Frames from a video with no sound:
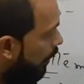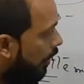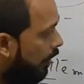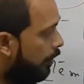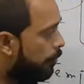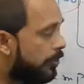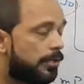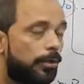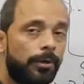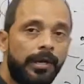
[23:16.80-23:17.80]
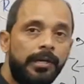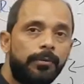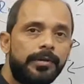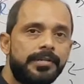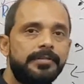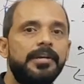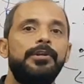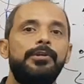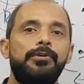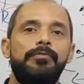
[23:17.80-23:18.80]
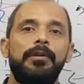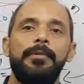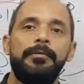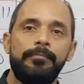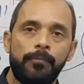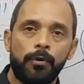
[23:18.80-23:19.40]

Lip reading: 100 questions or 90 questions, you will be in more